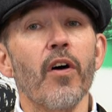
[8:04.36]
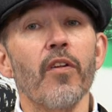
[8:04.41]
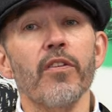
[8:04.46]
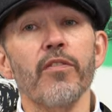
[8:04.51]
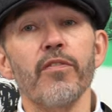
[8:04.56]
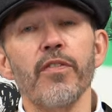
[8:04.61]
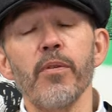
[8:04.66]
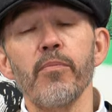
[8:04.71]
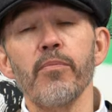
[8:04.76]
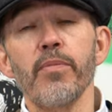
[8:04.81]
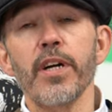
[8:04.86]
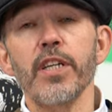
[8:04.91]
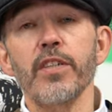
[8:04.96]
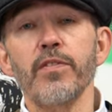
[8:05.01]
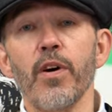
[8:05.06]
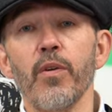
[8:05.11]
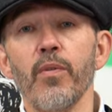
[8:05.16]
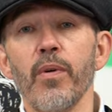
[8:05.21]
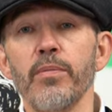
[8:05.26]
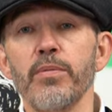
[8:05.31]
on the front page of
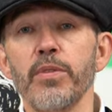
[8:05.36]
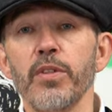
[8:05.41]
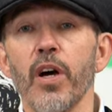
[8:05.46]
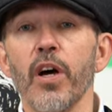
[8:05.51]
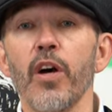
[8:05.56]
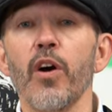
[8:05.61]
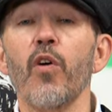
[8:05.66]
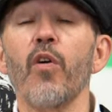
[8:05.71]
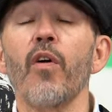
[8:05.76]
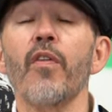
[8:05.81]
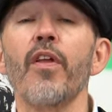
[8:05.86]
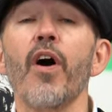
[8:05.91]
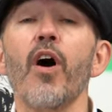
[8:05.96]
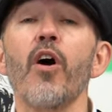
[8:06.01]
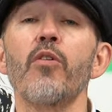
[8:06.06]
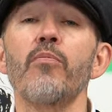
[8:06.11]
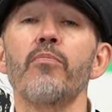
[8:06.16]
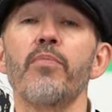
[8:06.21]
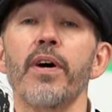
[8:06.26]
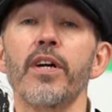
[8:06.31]
our website or on the
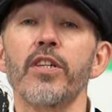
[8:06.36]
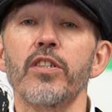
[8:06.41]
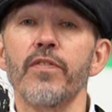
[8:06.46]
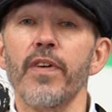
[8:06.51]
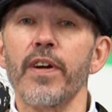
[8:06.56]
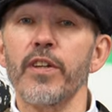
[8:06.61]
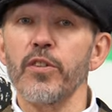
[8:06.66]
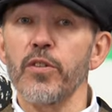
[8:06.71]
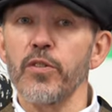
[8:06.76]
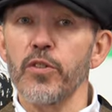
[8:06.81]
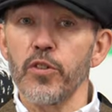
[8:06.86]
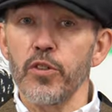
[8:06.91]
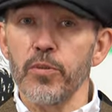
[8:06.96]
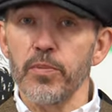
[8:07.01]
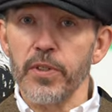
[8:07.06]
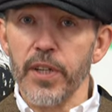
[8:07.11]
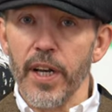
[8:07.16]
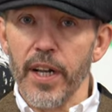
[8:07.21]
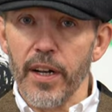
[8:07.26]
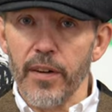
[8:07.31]
homepage of our YouTube
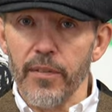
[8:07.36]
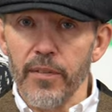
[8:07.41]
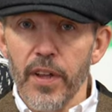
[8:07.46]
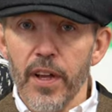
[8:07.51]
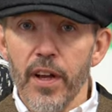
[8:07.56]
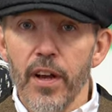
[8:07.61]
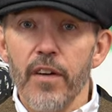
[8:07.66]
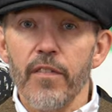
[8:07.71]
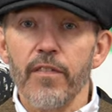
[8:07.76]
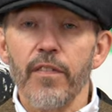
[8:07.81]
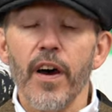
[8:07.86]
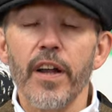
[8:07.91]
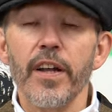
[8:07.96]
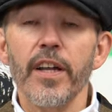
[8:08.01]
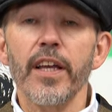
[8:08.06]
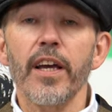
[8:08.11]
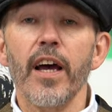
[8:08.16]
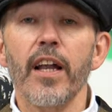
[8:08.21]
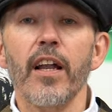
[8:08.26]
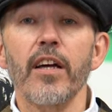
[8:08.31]
channel.
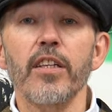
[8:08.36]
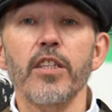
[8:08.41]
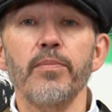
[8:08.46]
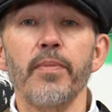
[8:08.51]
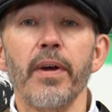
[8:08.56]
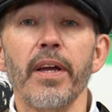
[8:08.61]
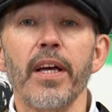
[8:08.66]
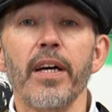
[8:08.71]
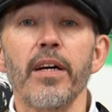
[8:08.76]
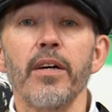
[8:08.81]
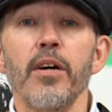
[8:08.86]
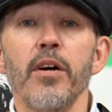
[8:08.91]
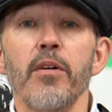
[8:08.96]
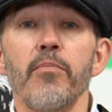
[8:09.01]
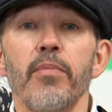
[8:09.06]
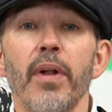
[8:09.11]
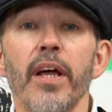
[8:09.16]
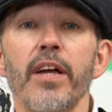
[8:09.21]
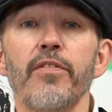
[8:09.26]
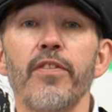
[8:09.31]
Finally, I'd like to make a
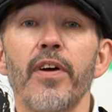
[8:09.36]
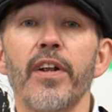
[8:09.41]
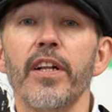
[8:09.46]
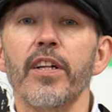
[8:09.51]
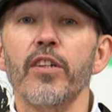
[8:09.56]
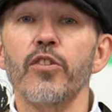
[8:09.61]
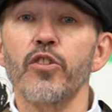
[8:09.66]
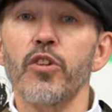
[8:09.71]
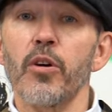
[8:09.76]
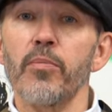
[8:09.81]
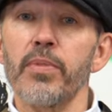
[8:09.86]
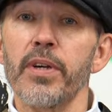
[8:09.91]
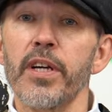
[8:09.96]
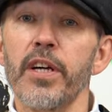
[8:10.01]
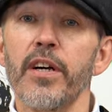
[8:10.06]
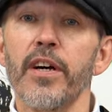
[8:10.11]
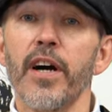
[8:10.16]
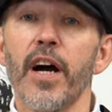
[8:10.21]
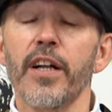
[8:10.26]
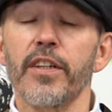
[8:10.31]
play for our little shop
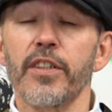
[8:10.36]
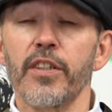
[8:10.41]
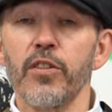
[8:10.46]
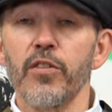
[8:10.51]
here at